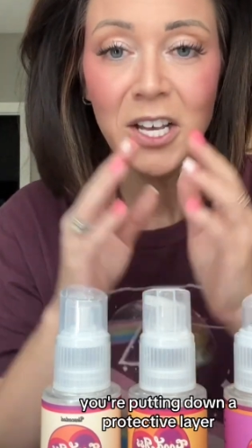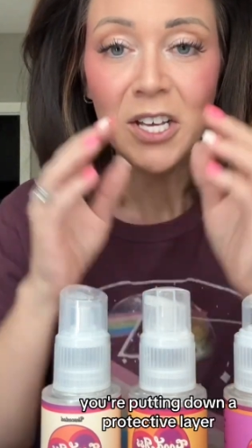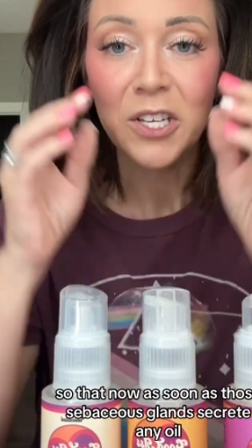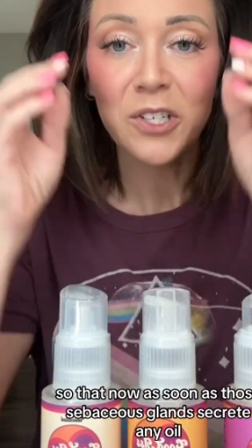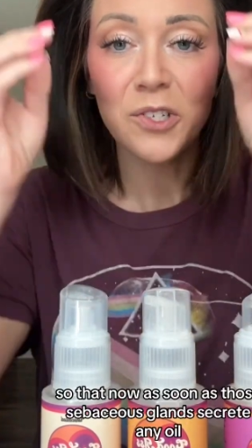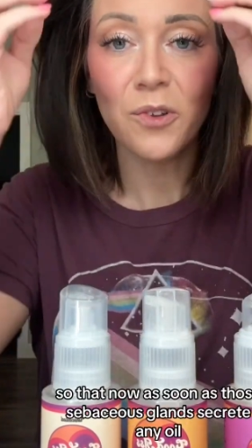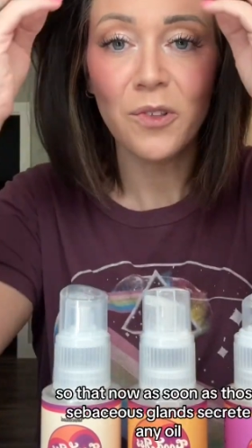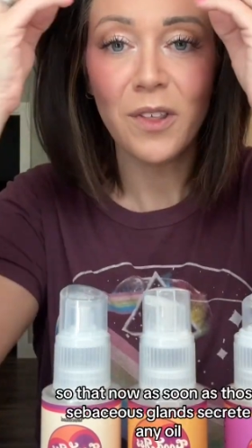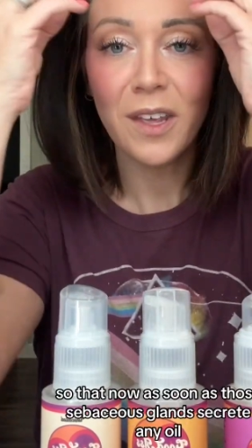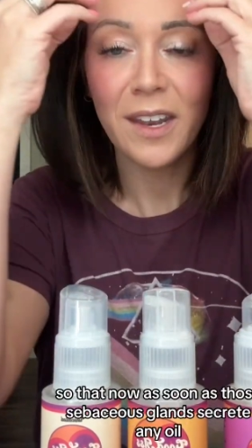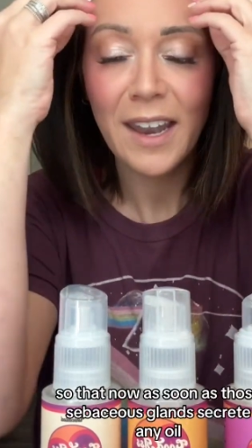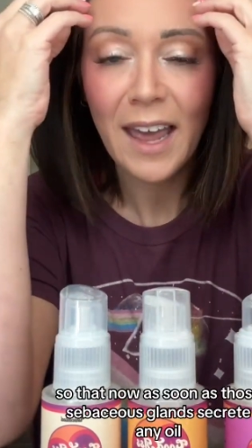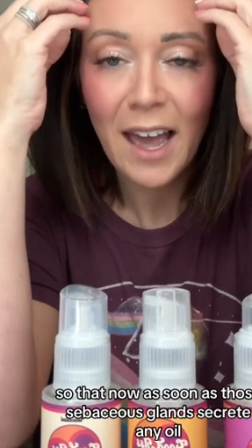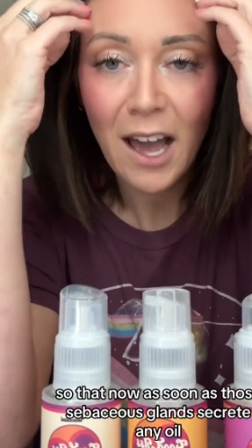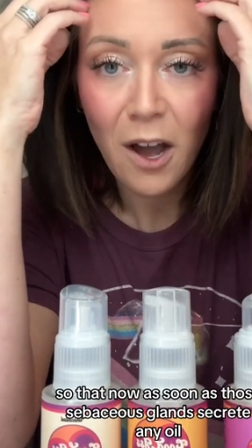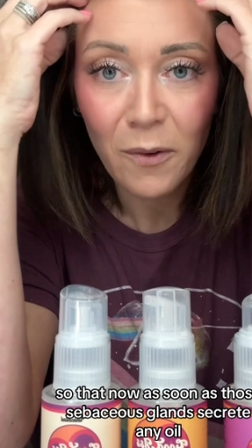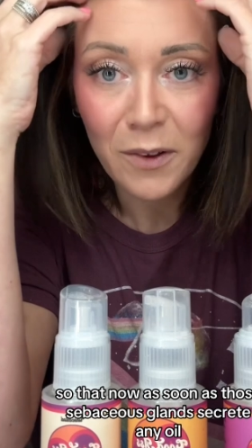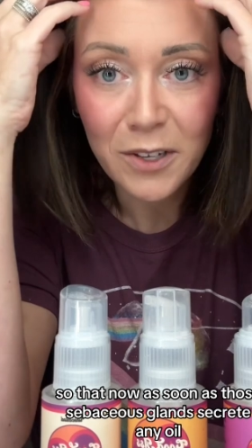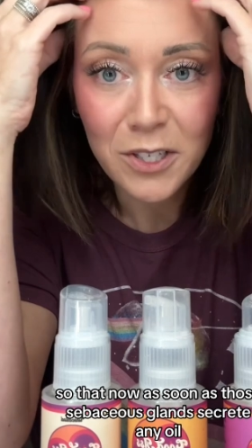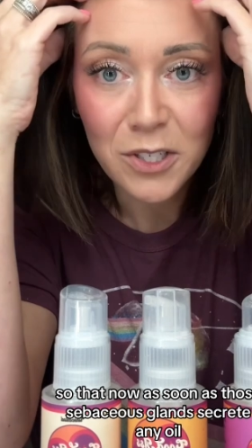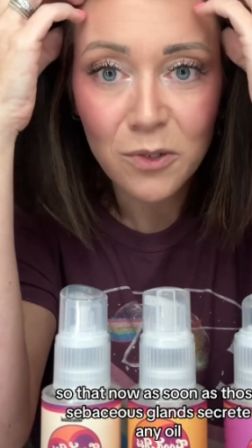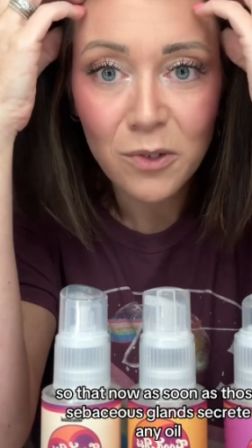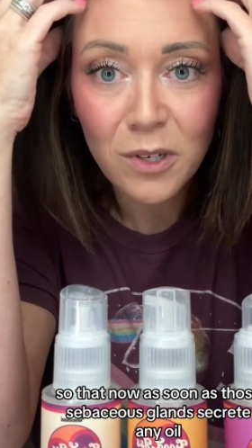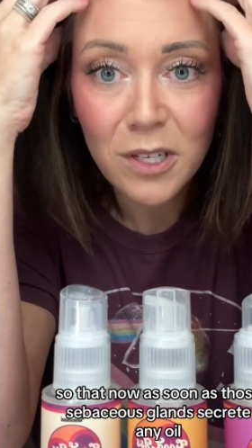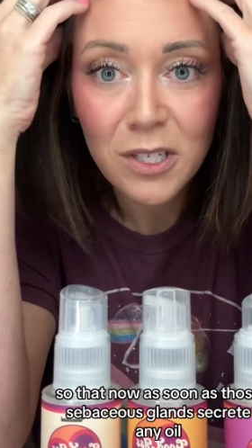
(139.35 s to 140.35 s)
so that now
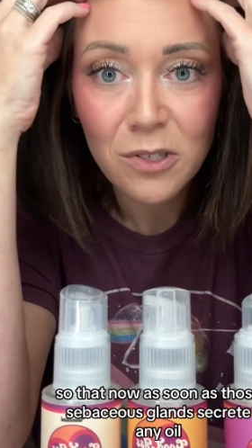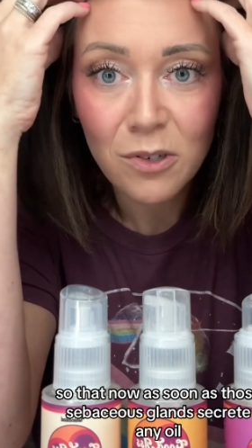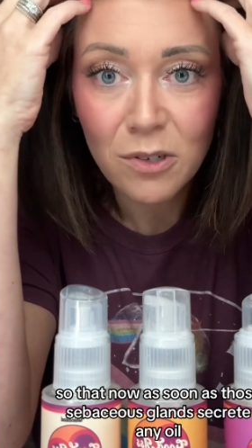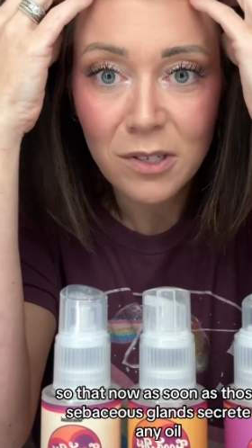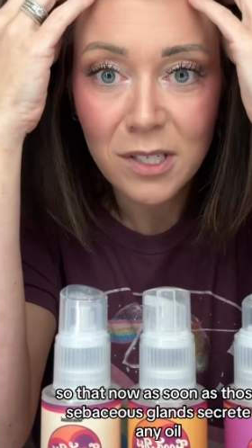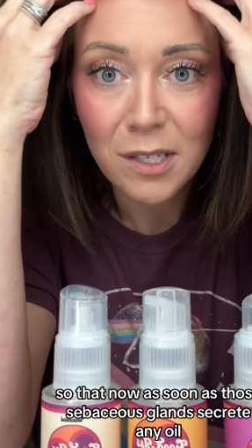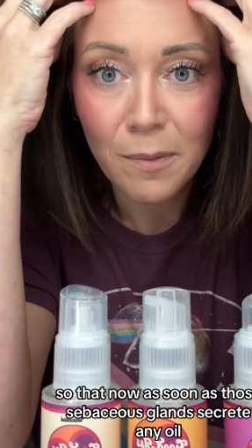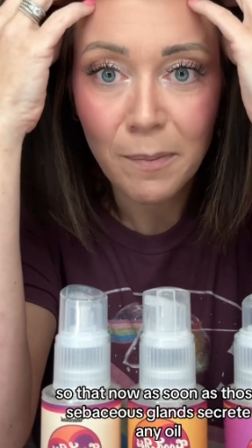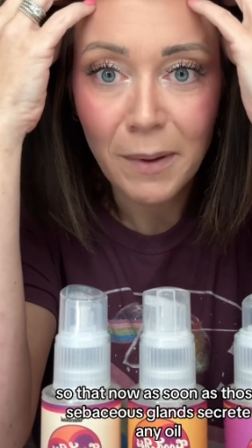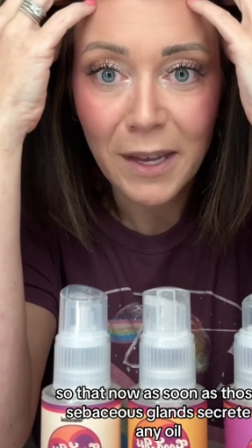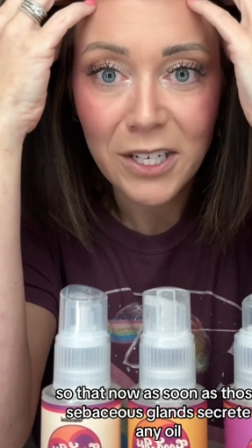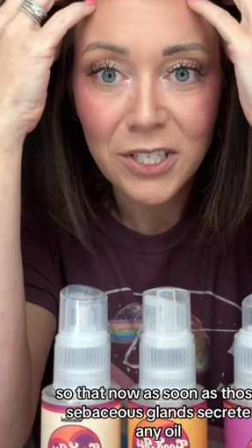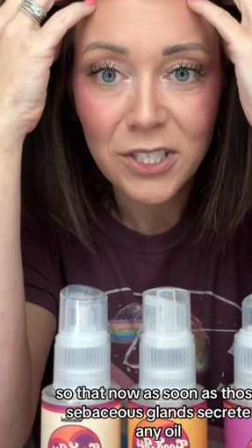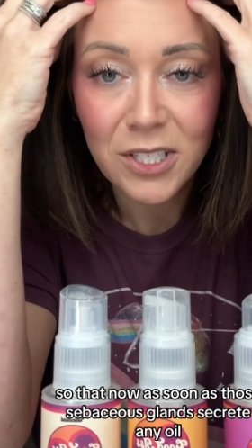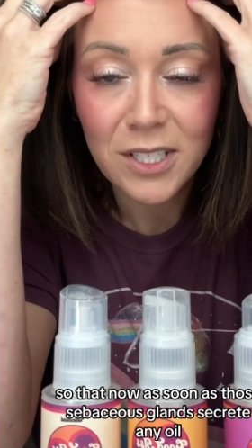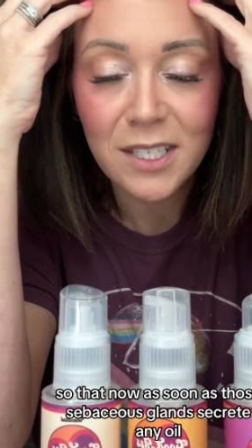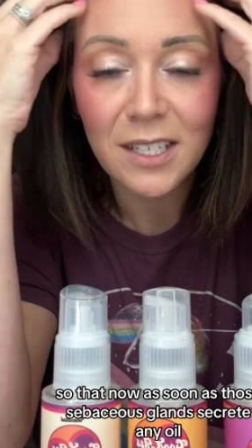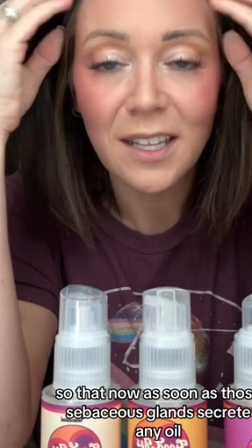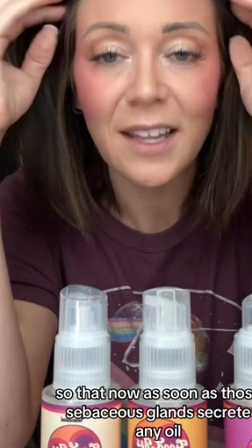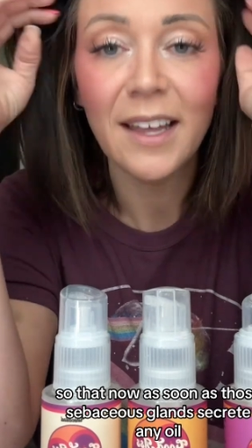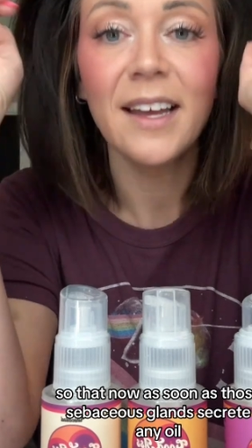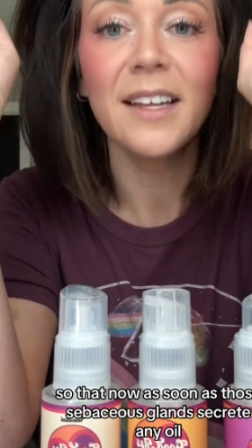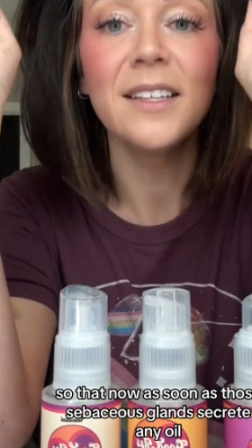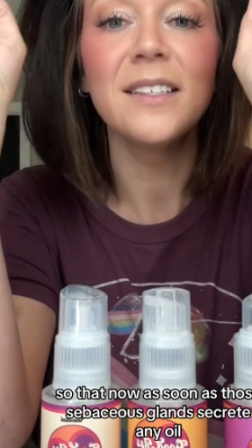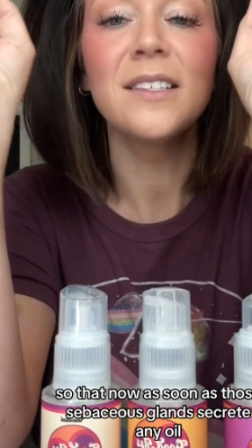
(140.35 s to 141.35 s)
as soon as those sebaceous
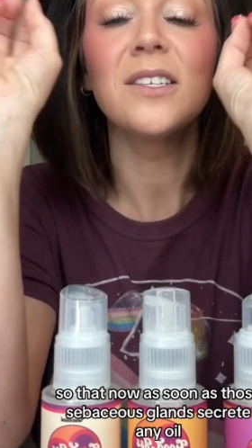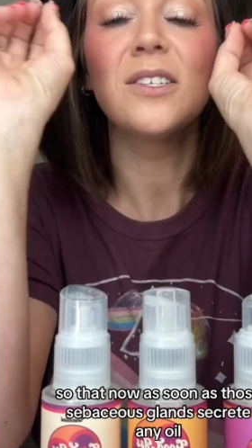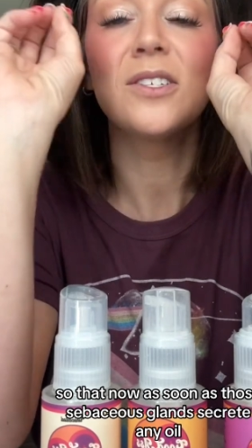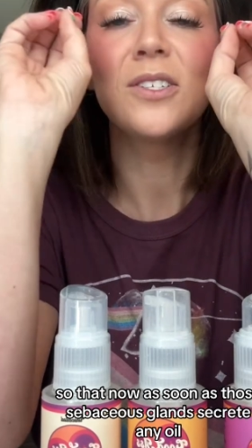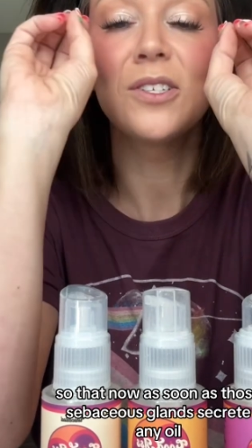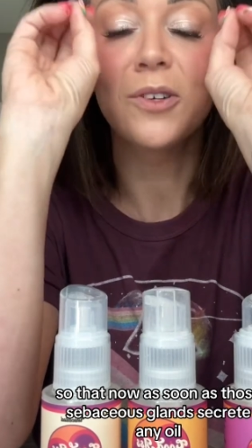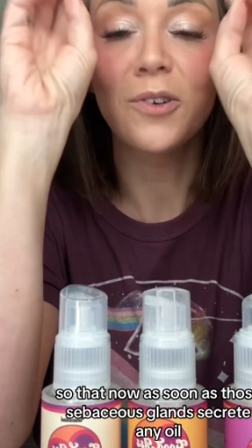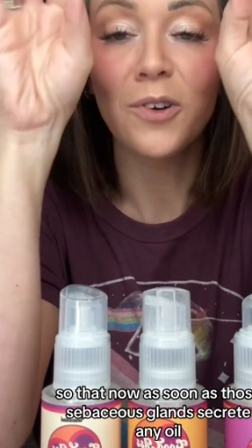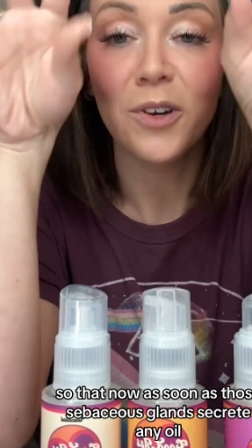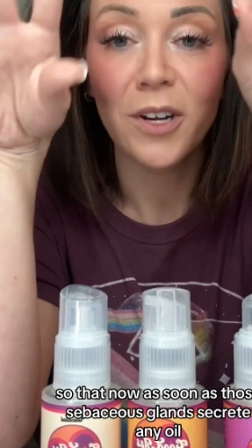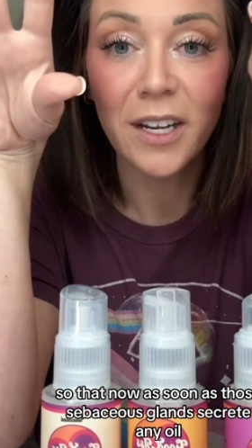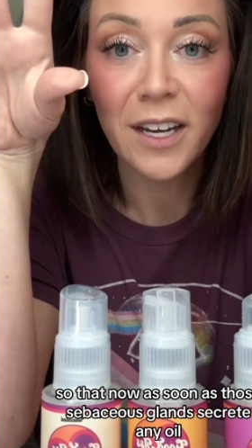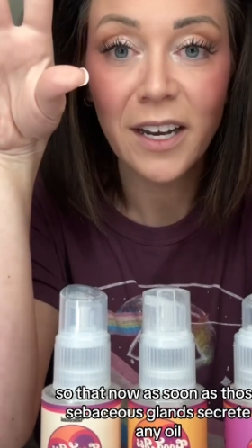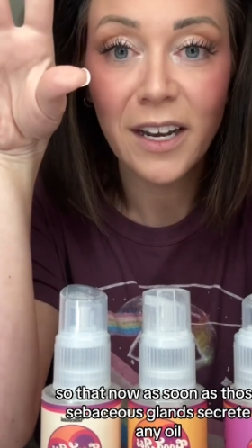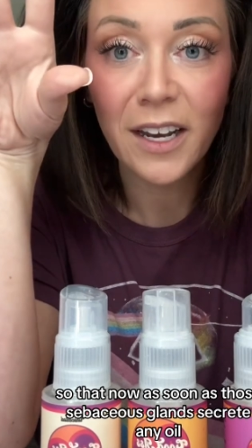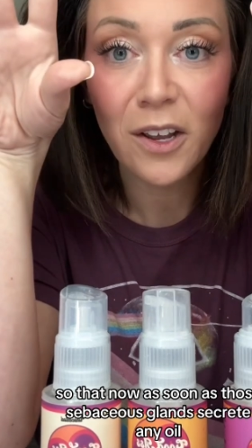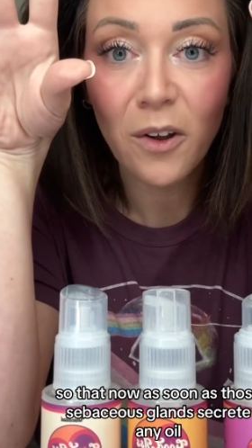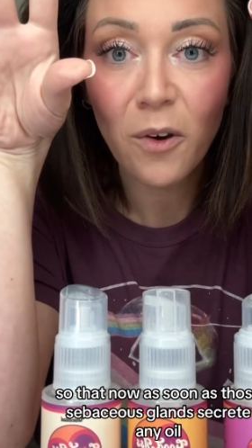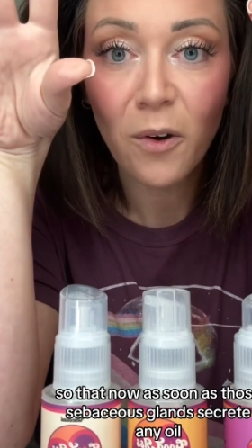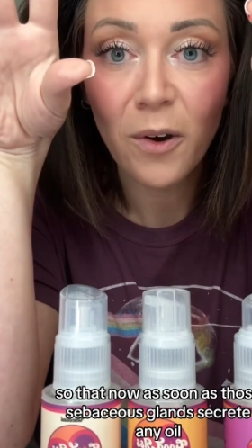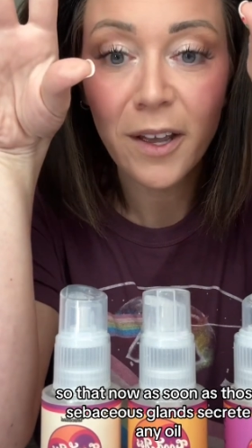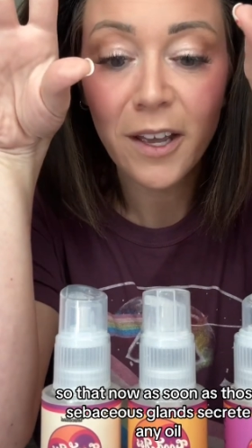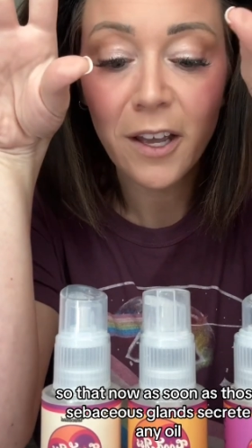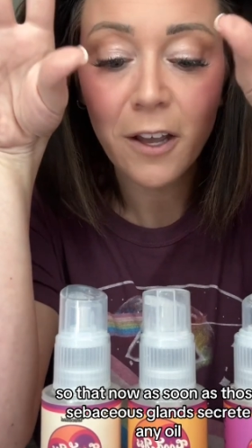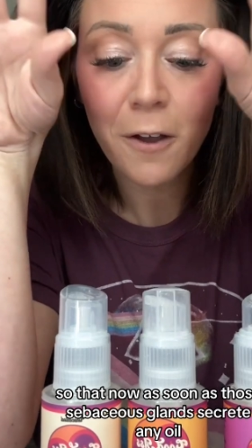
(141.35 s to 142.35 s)
glands secrete any
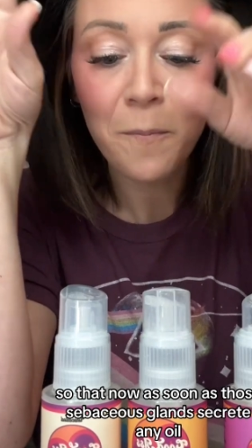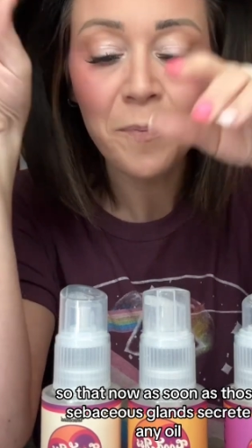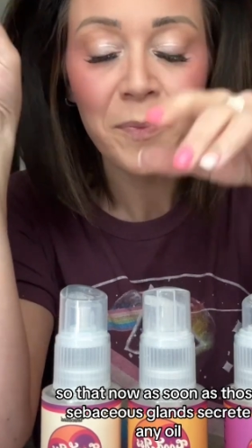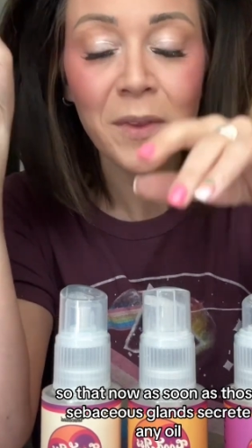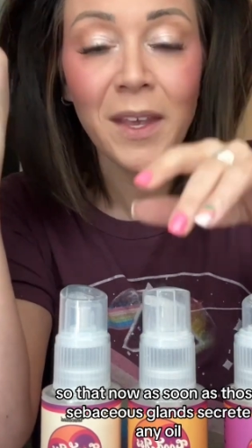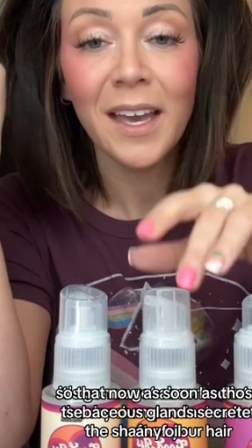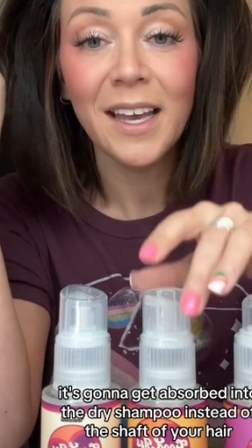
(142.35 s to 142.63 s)
oil,